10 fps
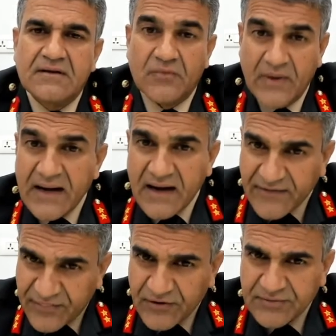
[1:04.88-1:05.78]
Well, I
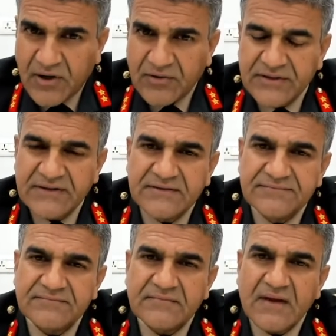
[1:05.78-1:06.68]
thought about it
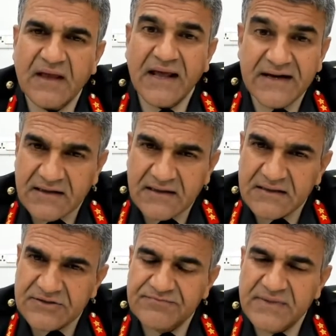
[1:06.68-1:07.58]
and it
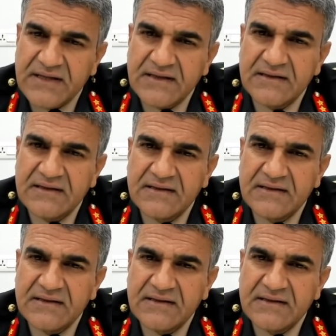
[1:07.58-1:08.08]
occurred to me